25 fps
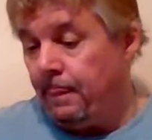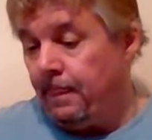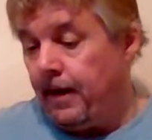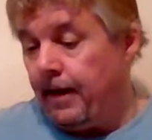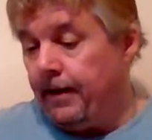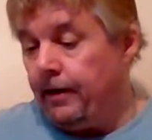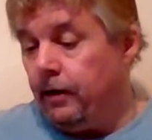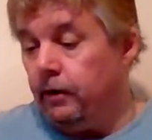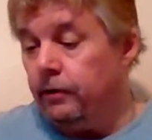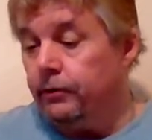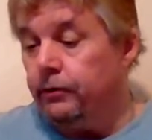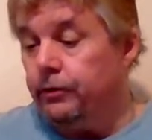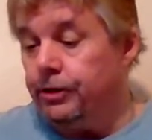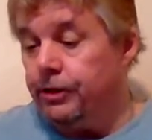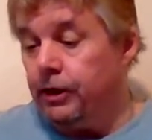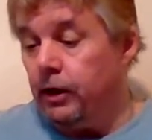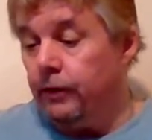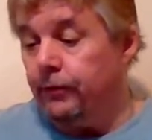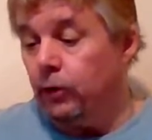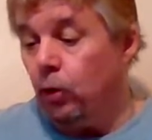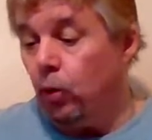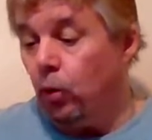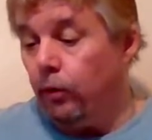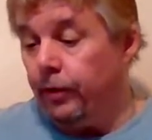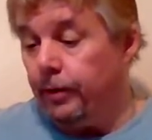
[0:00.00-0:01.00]
And Under
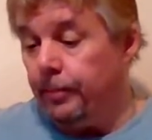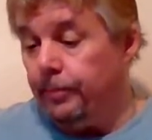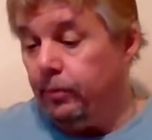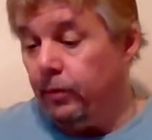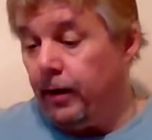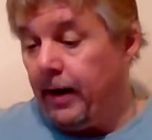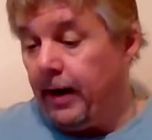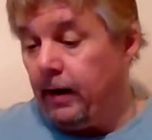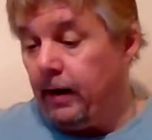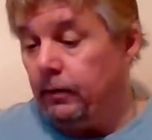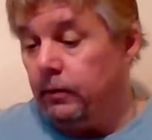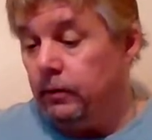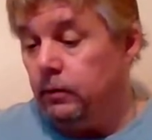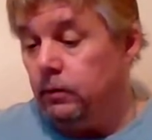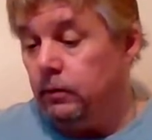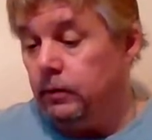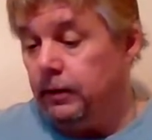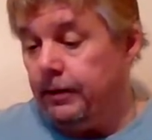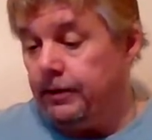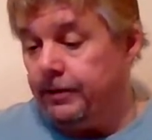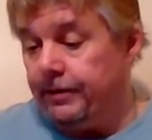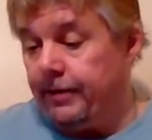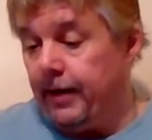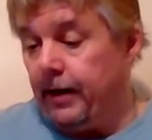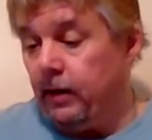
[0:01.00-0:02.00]
Sheriff Corey Brown
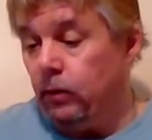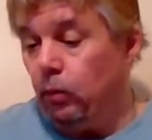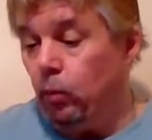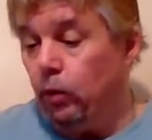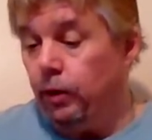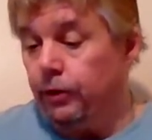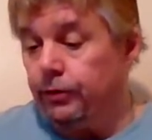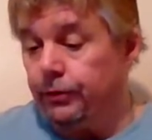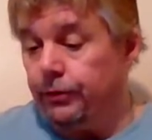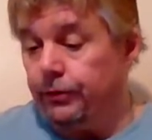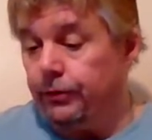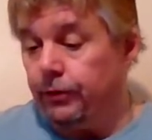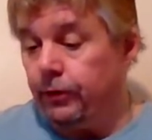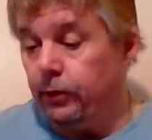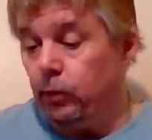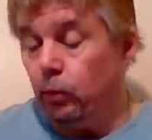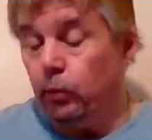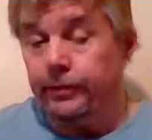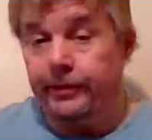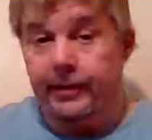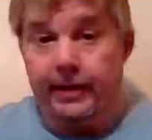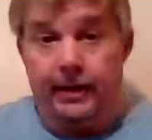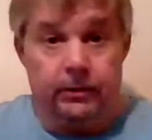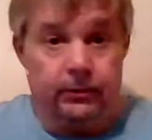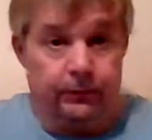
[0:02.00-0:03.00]
is there at
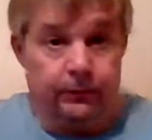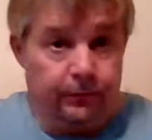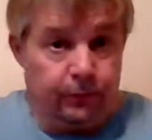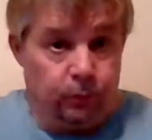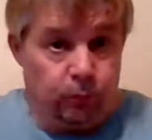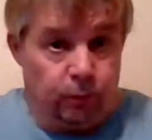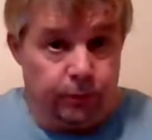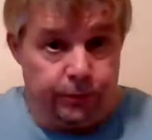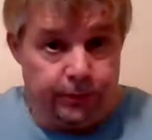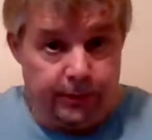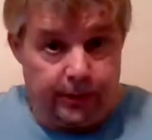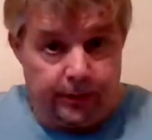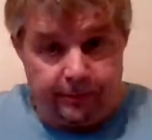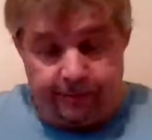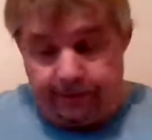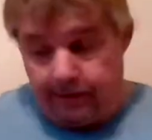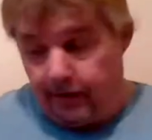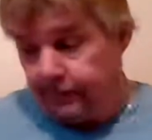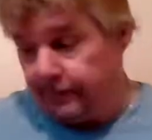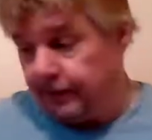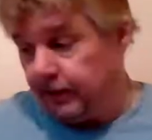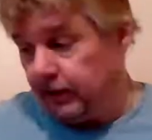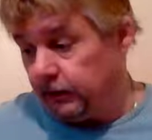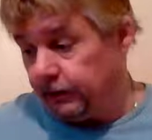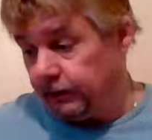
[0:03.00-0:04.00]

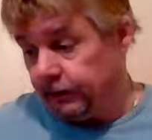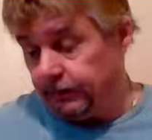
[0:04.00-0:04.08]
$131,485.